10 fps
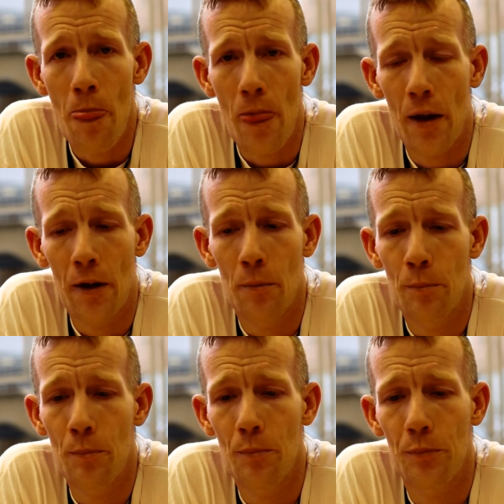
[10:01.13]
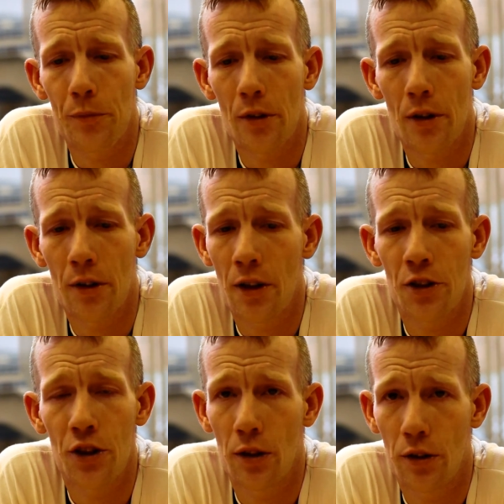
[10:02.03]
and
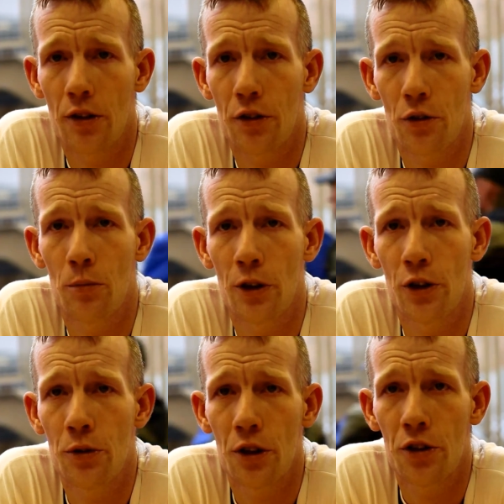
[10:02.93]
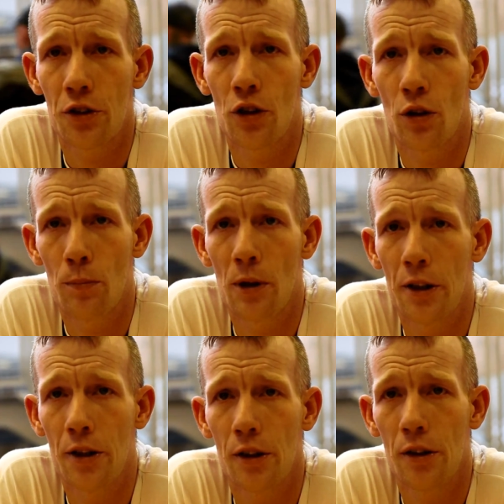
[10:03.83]
that's it. So my usage has got
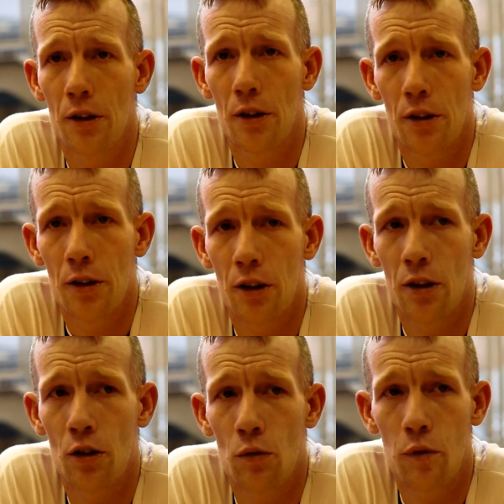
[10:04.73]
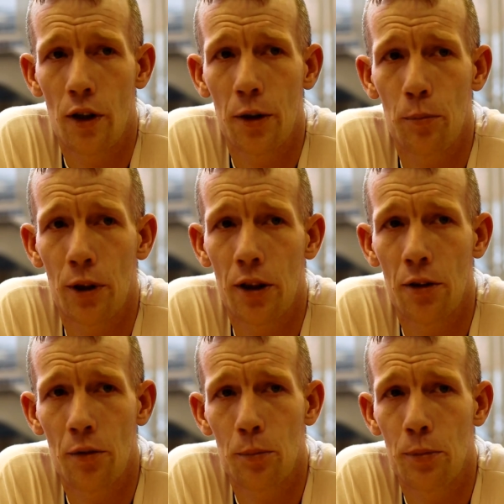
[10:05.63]
better. Hopefully be
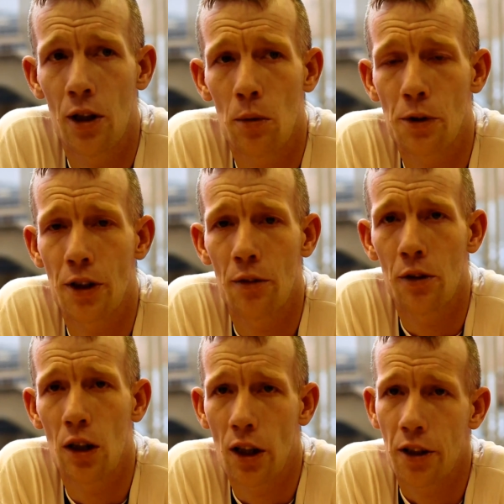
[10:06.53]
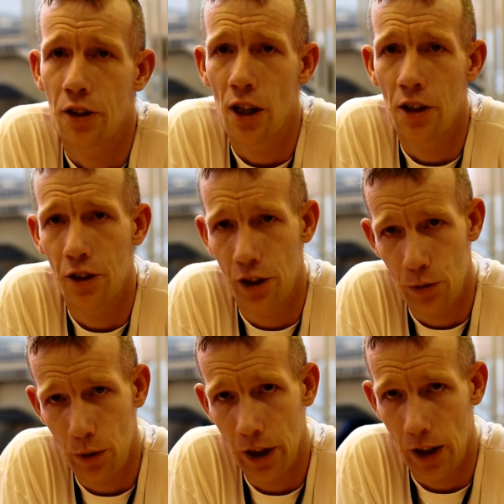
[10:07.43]
able to give a clean test
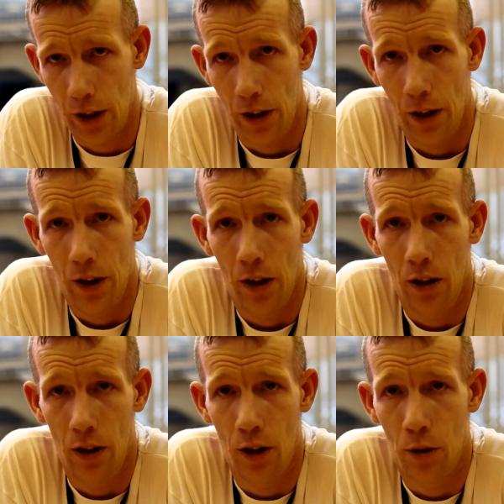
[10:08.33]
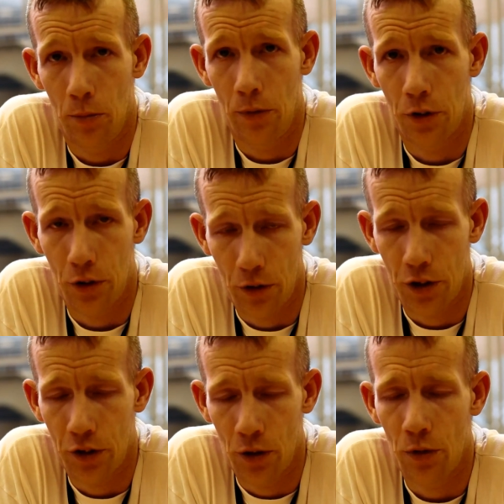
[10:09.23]
this week. as long
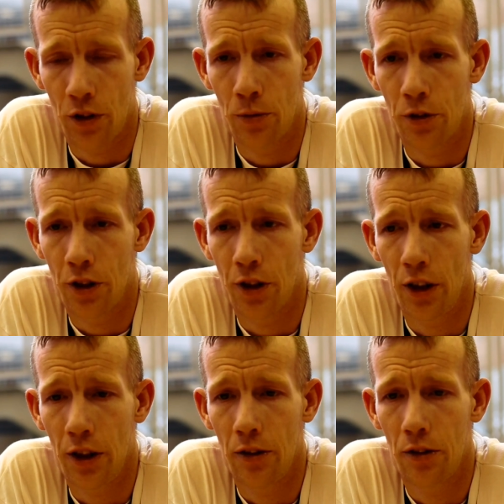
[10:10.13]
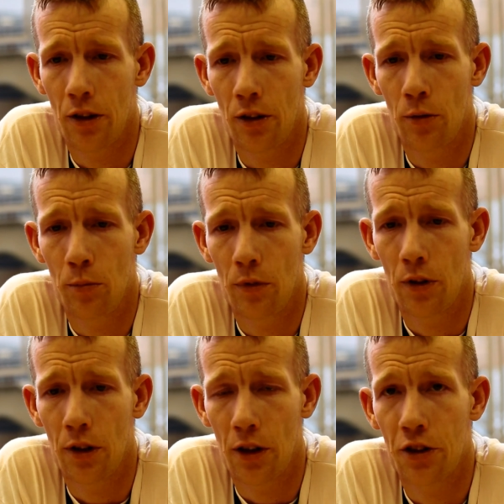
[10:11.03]
as I don't use today,
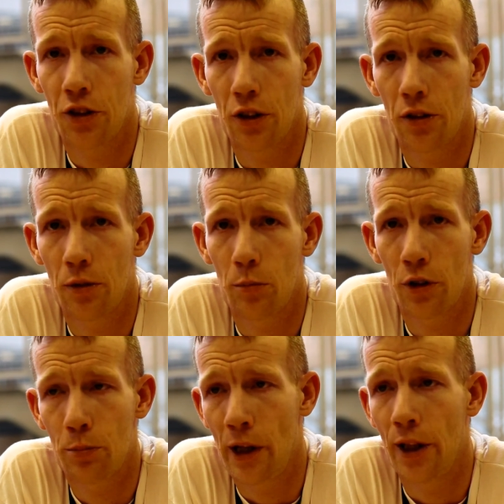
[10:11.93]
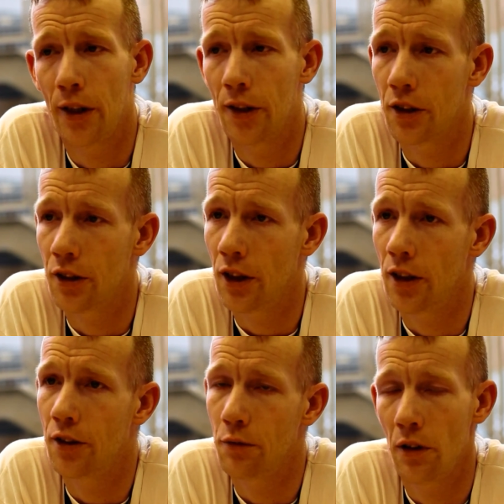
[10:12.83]
and that's it. But it's payday today
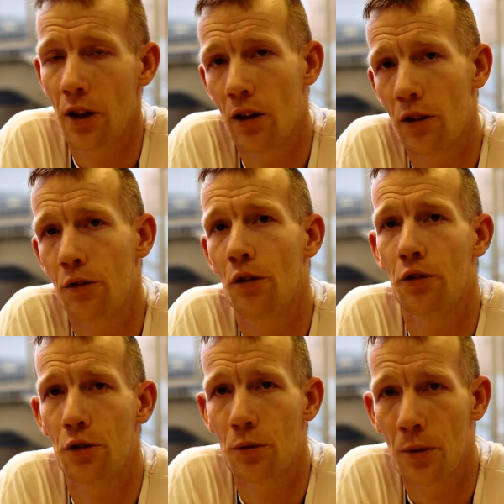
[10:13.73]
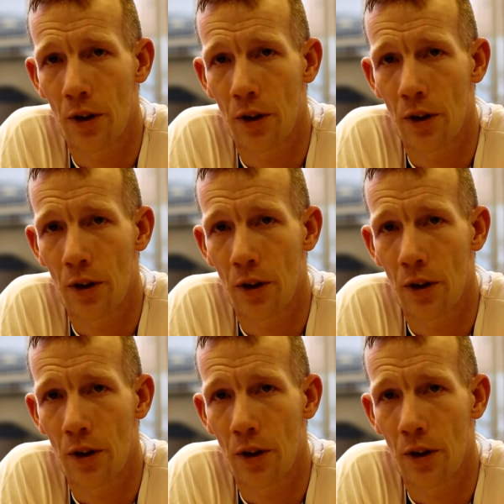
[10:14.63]
and it's very hard not to.